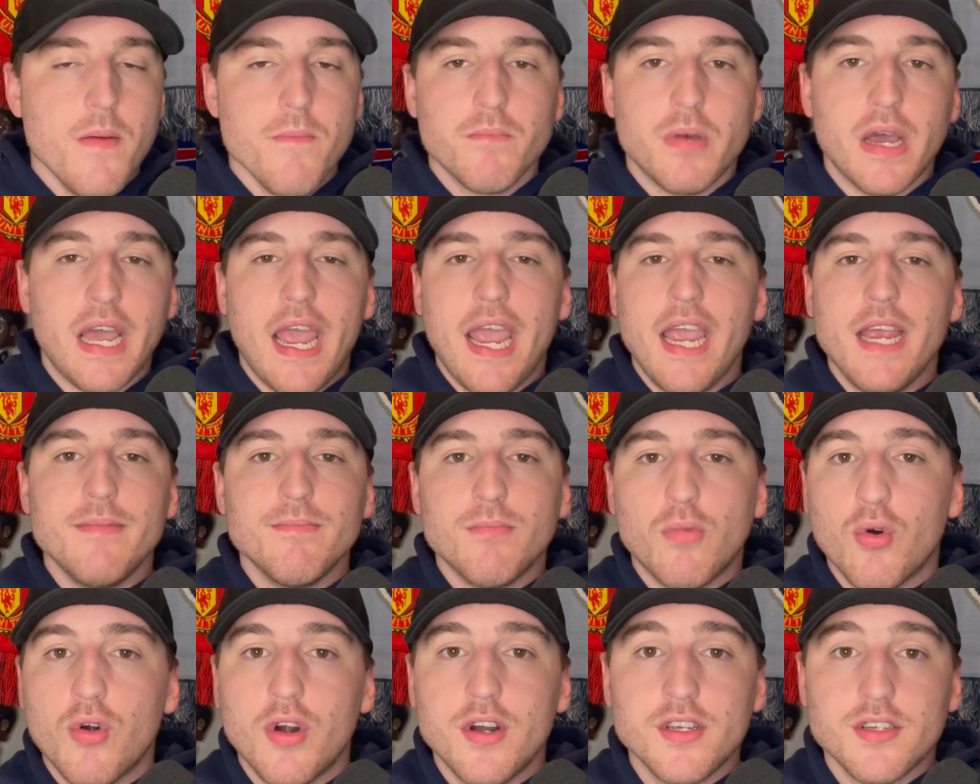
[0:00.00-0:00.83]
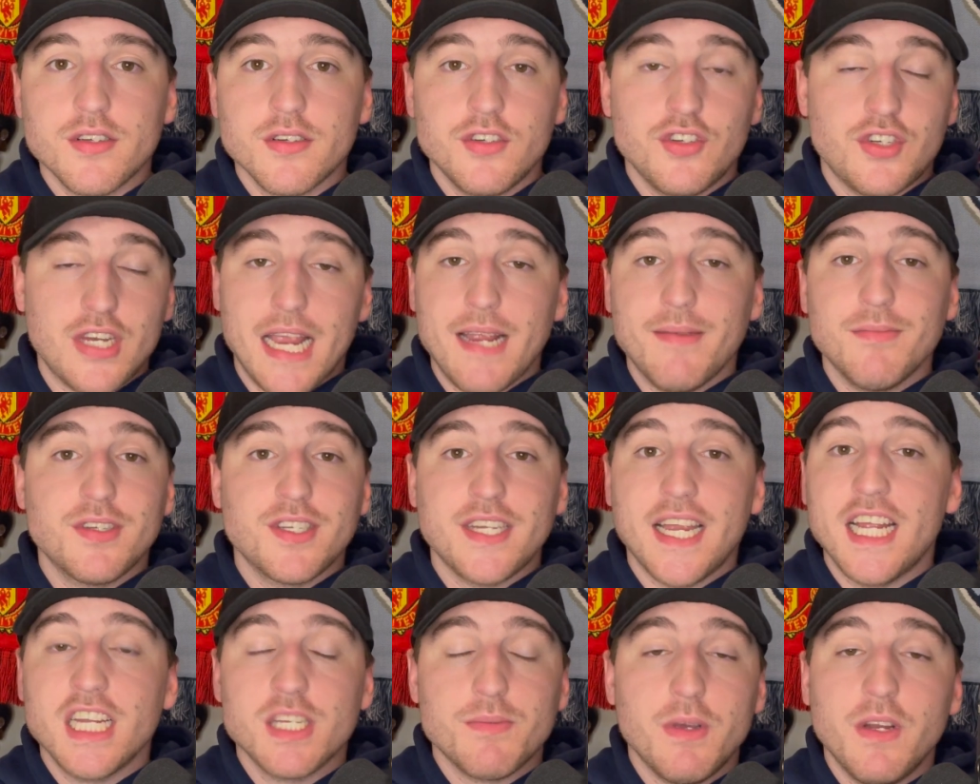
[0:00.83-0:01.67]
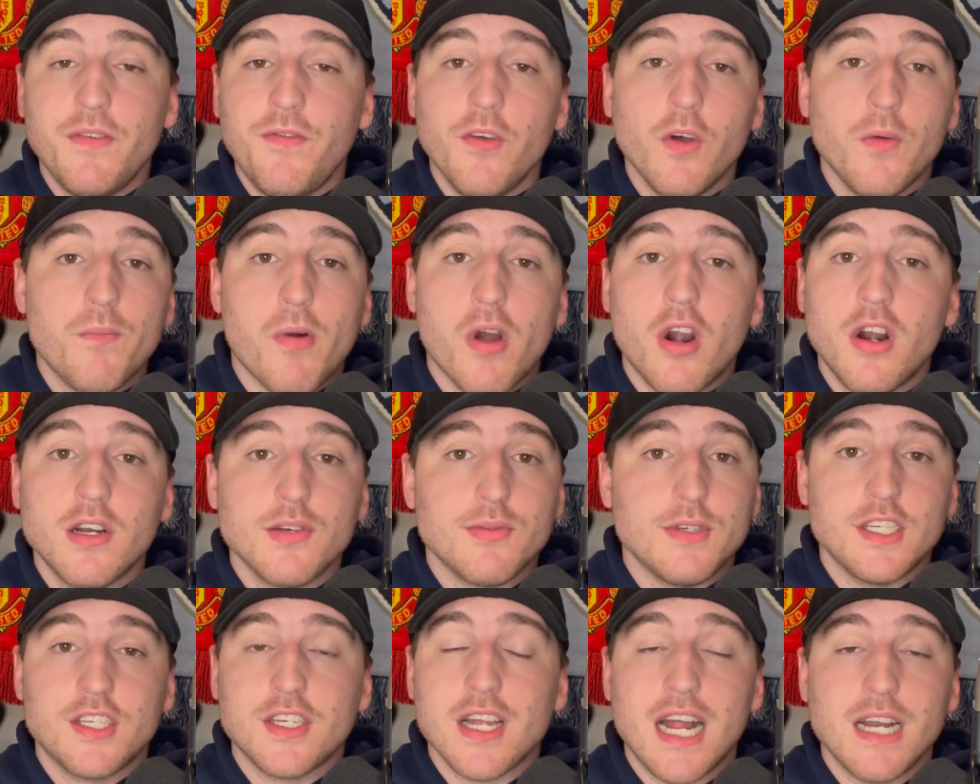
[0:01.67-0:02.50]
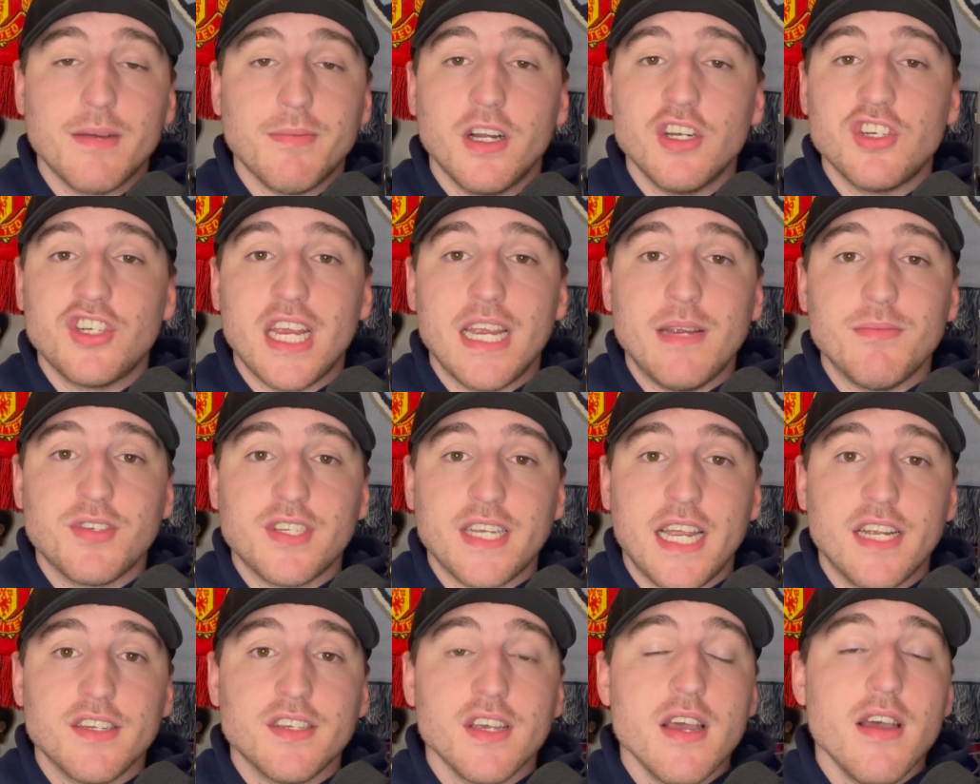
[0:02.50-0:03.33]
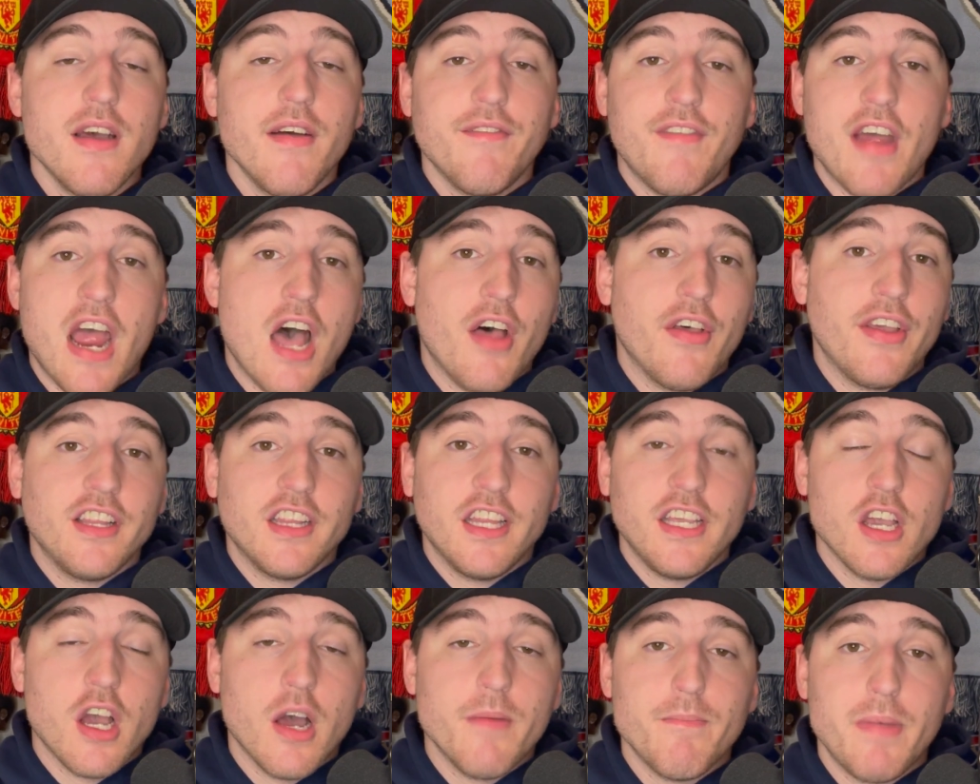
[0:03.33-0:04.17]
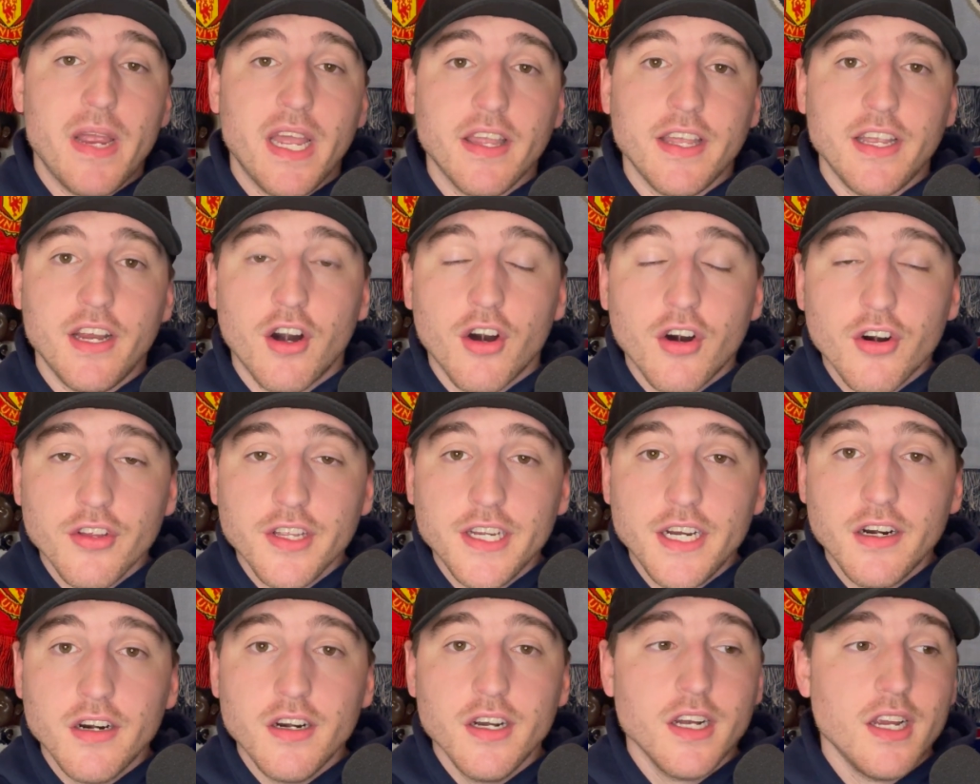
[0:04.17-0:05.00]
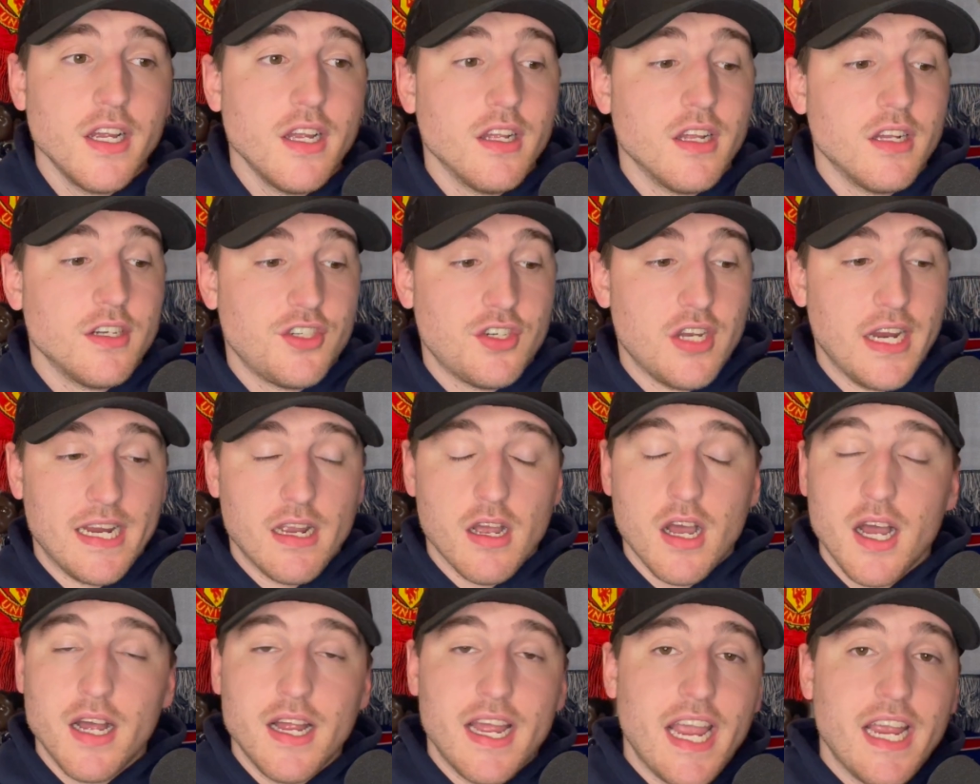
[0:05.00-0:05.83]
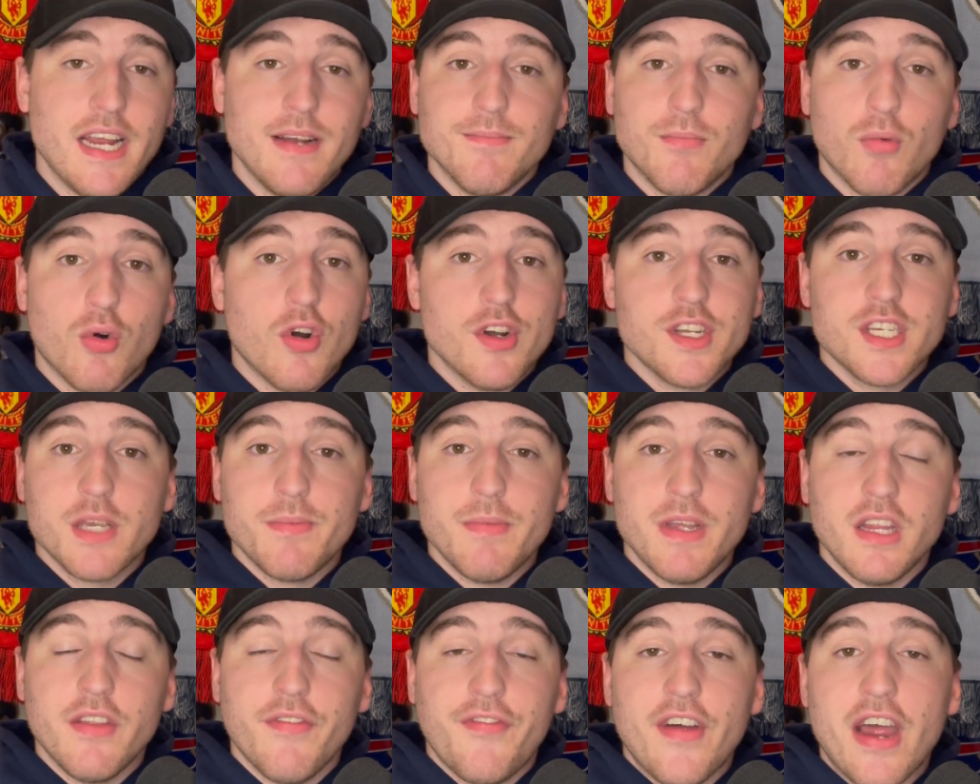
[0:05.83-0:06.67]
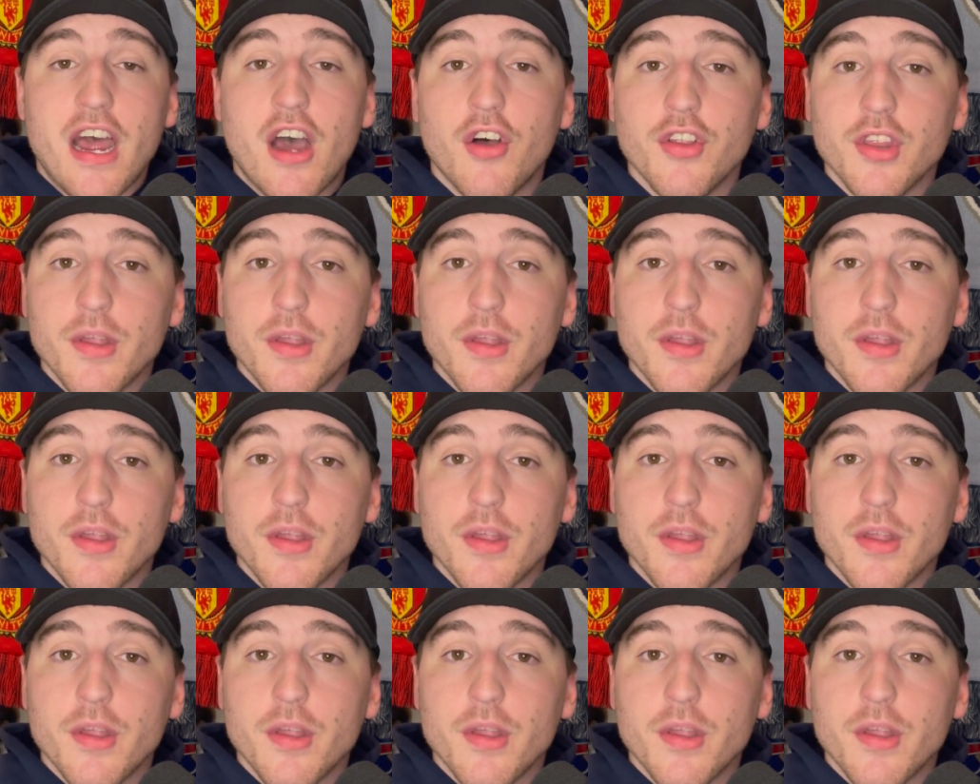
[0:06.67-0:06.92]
But Aiden Morris, James Sands' midfield partner, he's talked about James Sands fouling Leon Bailey earlier. Aiden Morris committed the foul in